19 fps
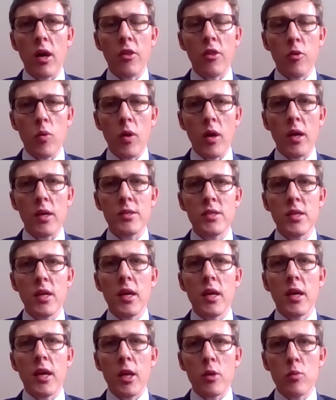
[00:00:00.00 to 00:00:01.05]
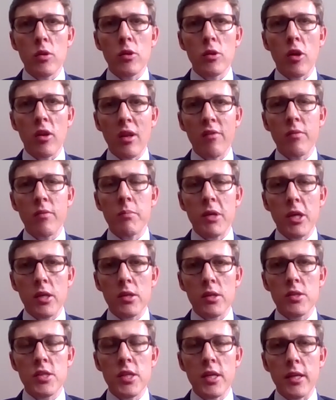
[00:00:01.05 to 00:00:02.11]
otherwise it will not even be
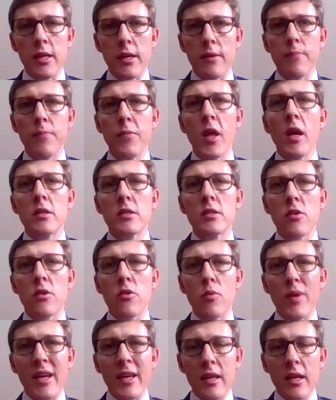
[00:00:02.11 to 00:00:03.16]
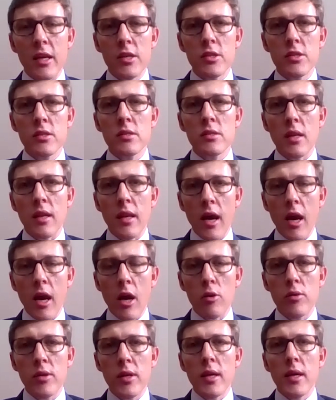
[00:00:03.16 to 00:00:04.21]
considered. So the regulations
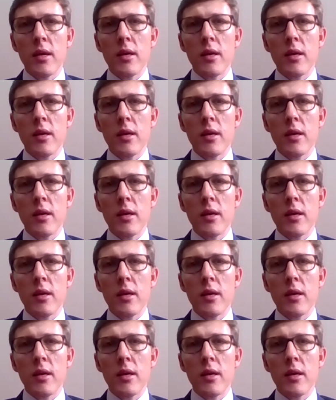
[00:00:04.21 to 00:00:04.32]
allowed